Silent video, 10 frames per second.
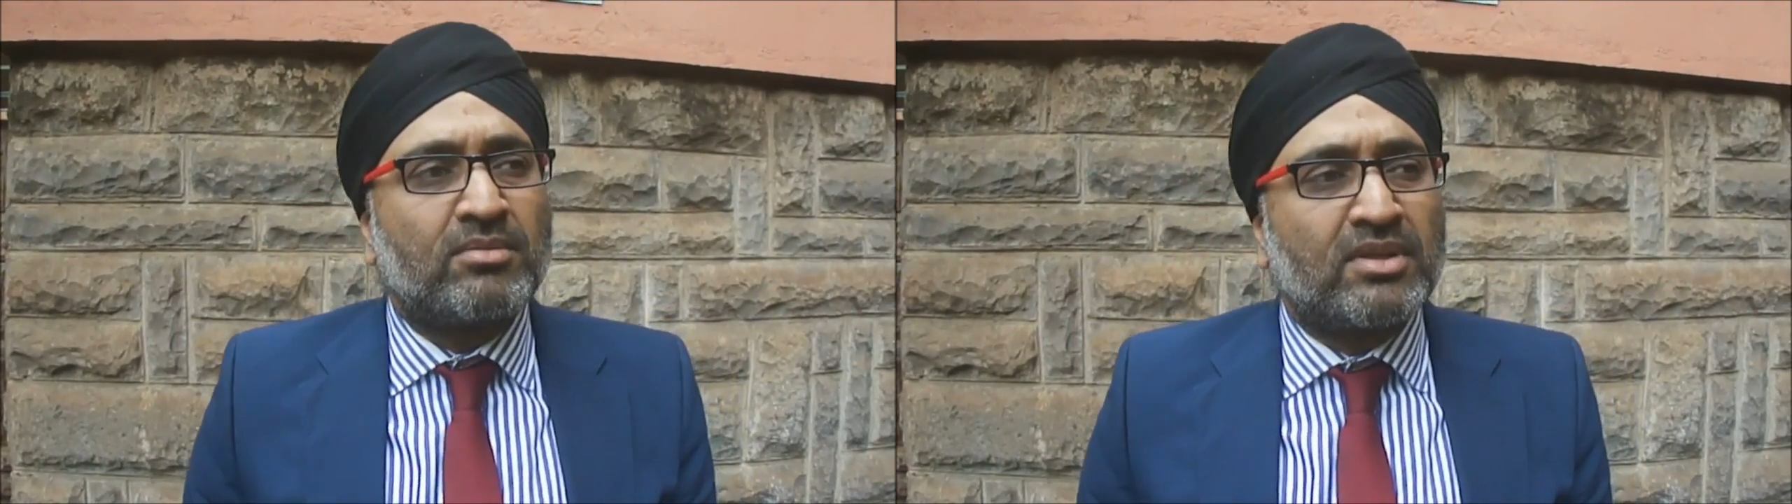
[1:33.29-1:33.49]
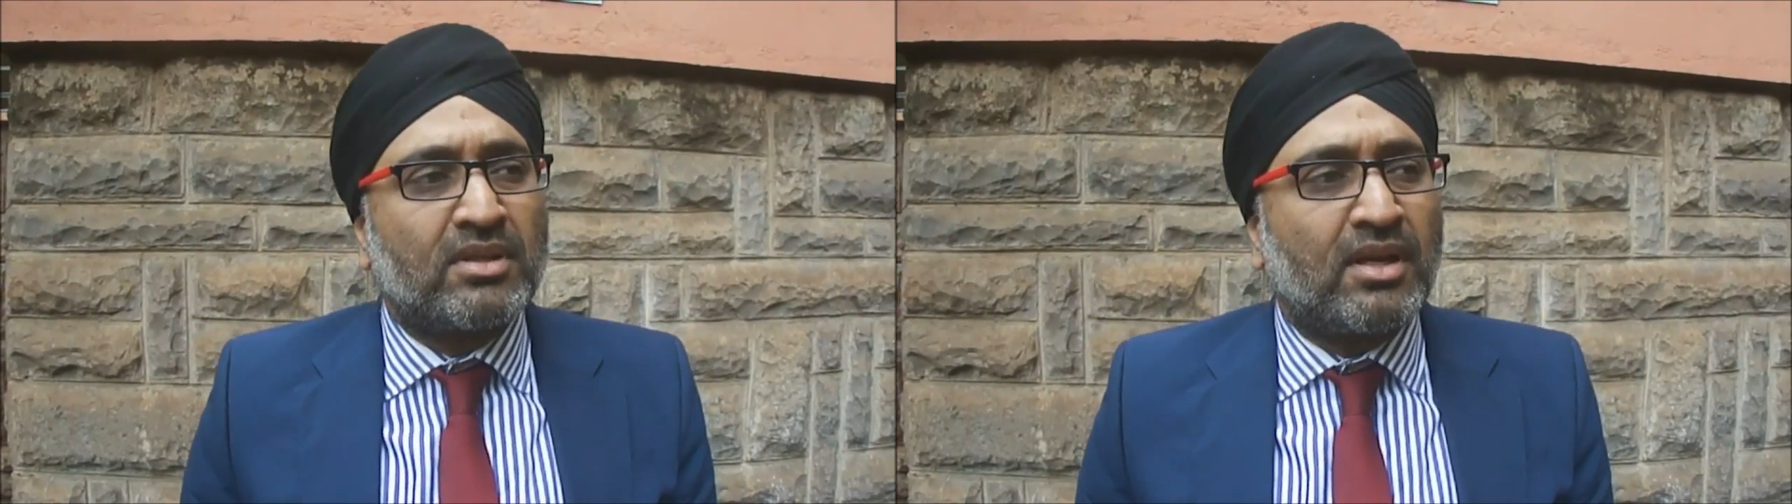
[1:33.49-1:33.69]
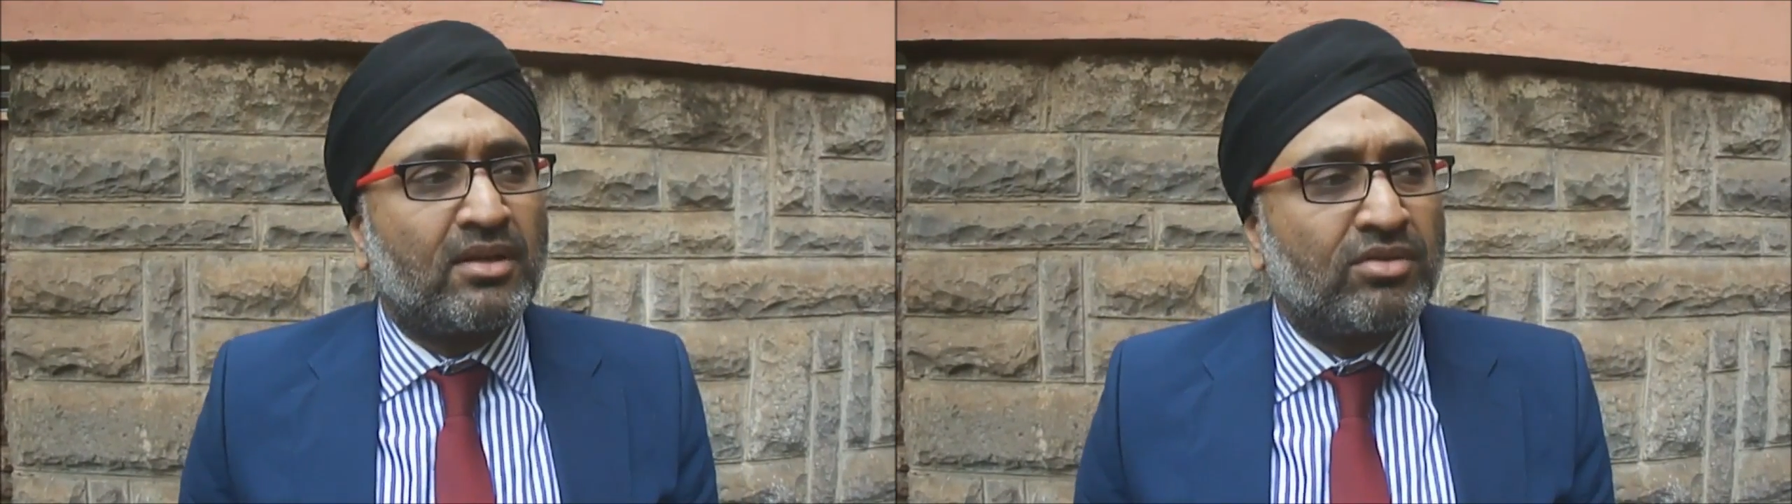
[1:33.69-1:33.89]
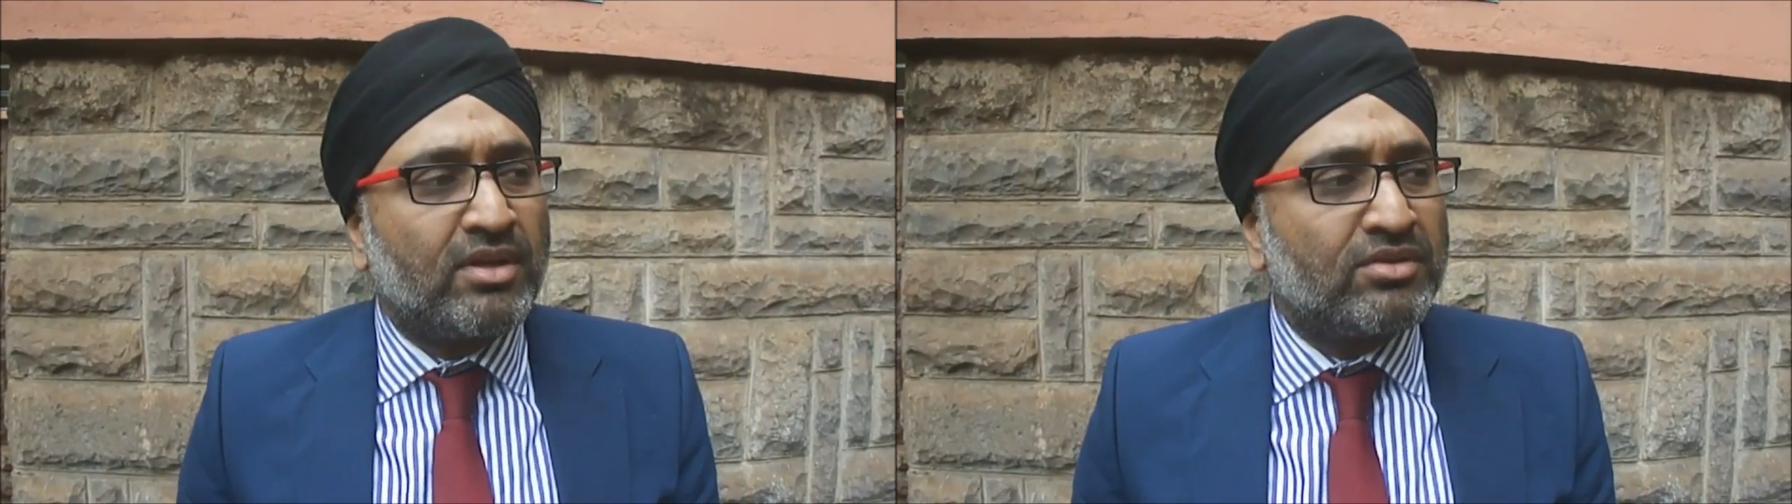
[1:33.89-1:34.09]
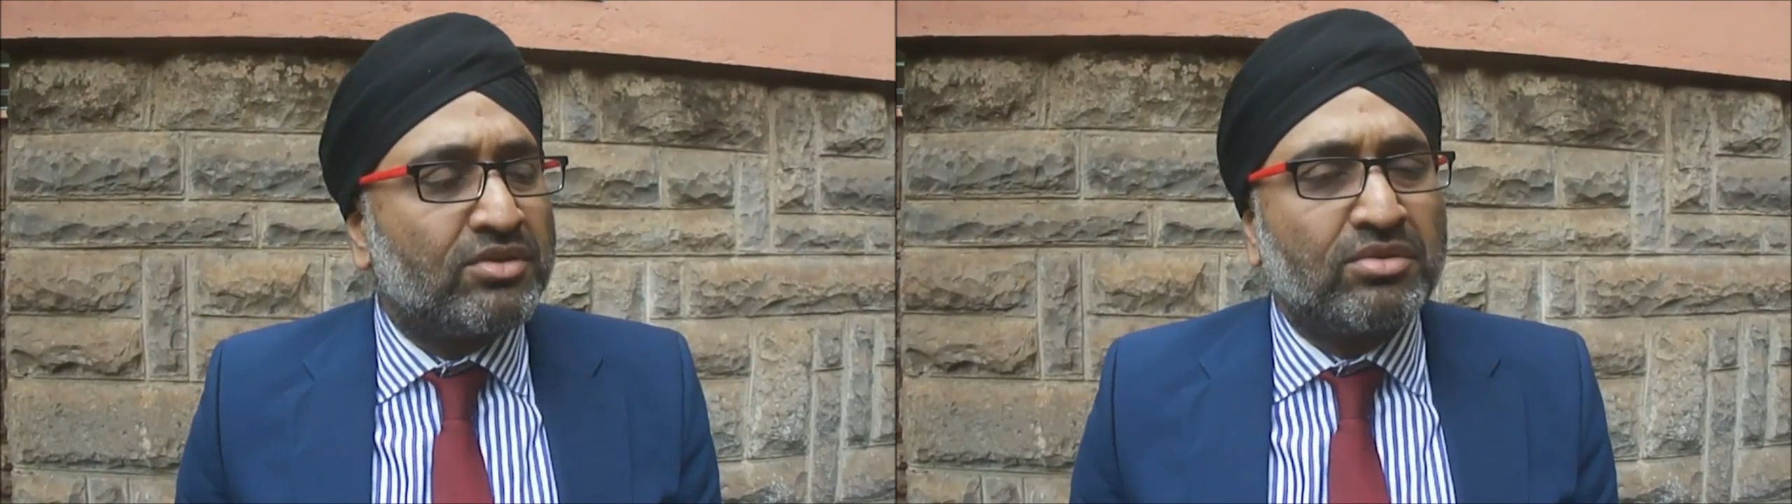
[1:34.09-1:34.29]
something that I
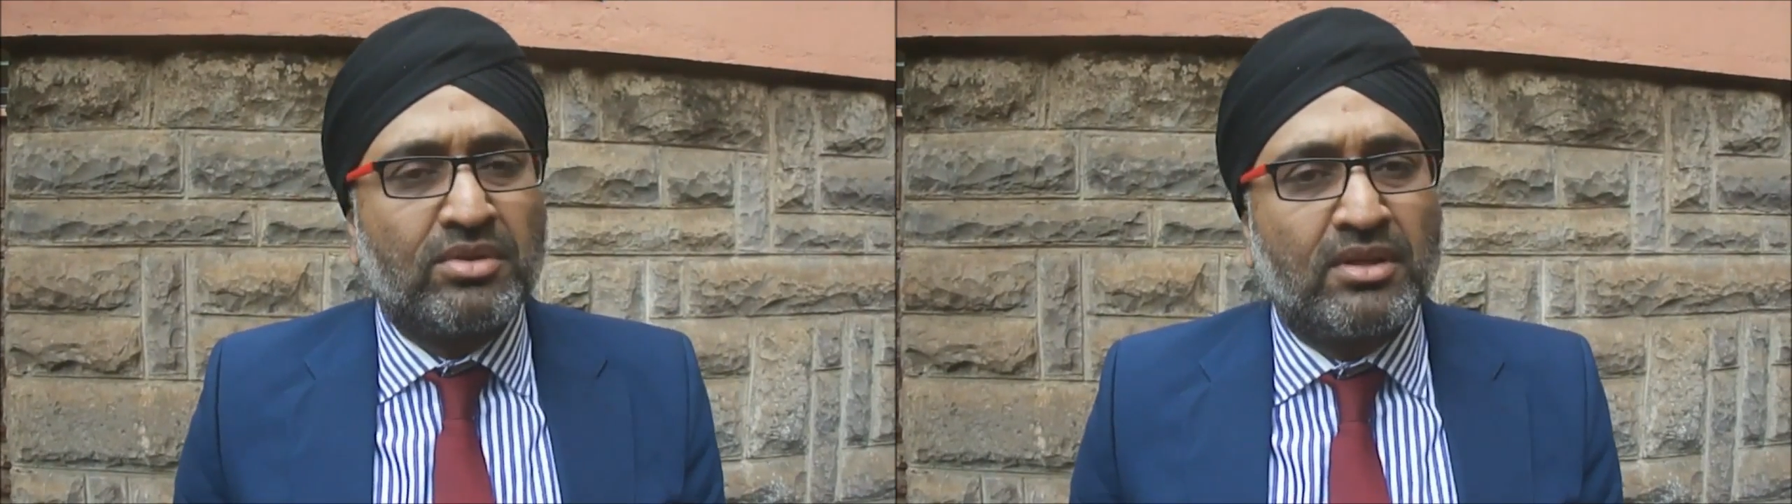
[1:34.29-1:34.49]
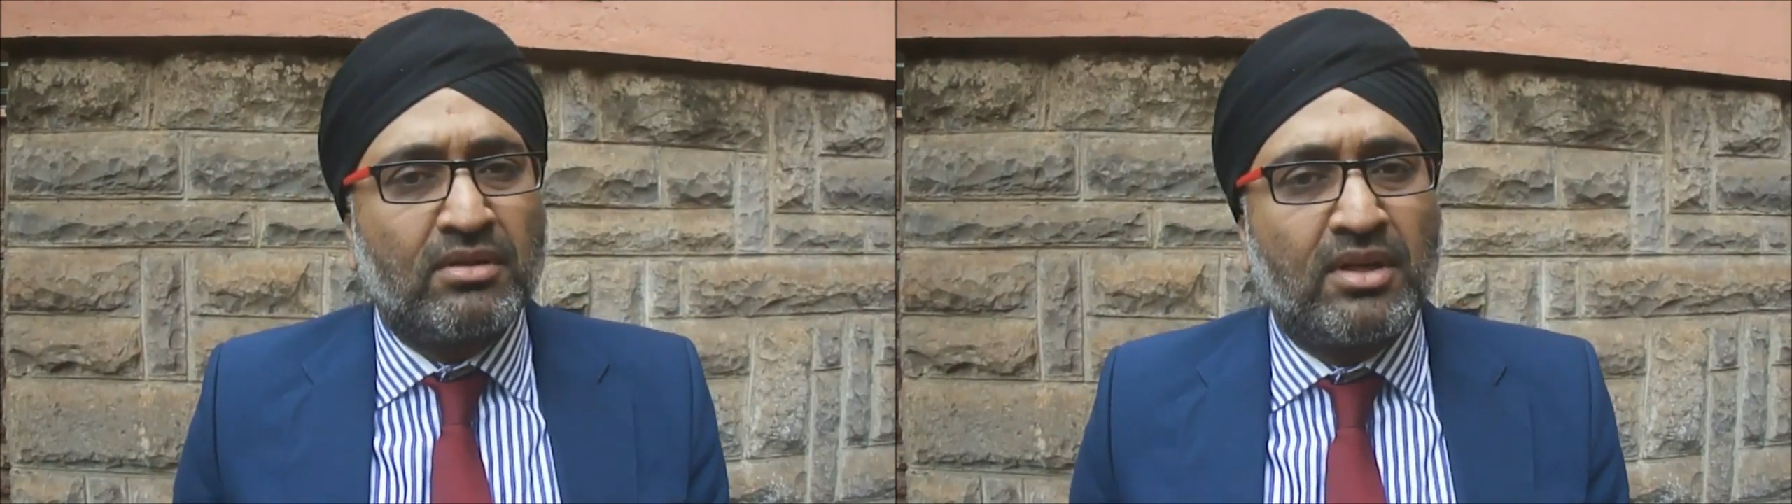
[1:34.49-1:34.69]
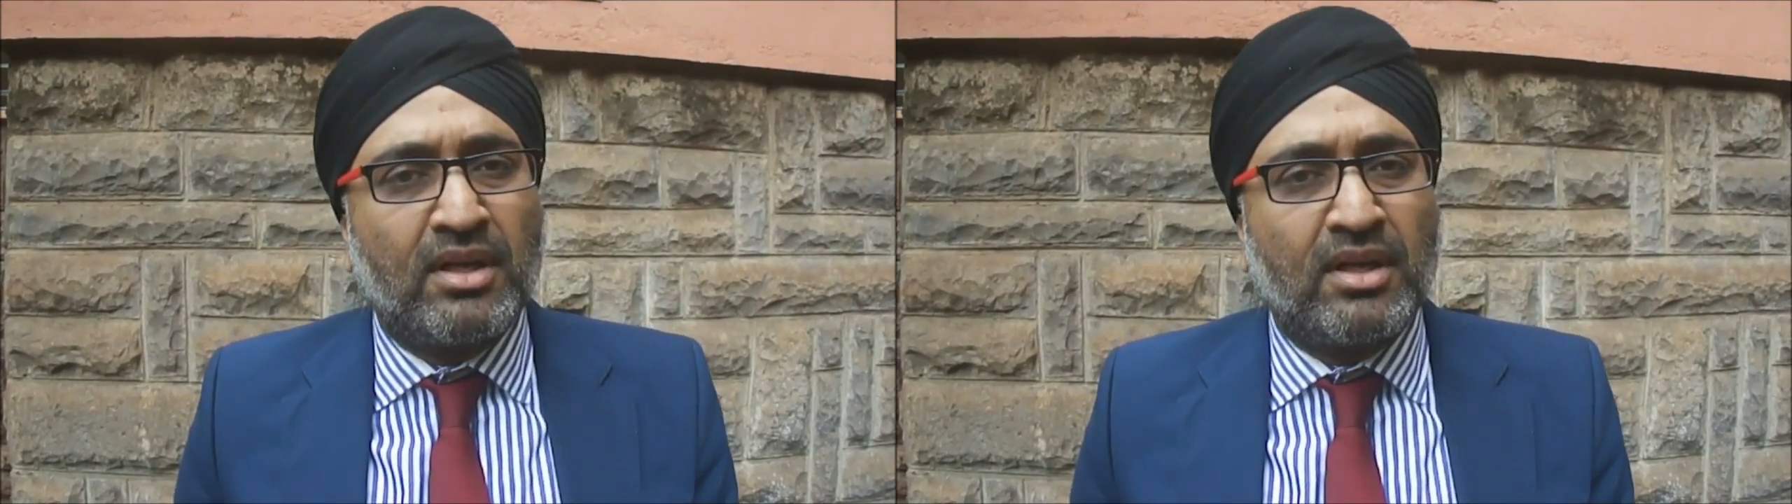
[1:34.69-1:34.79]
trained to do in,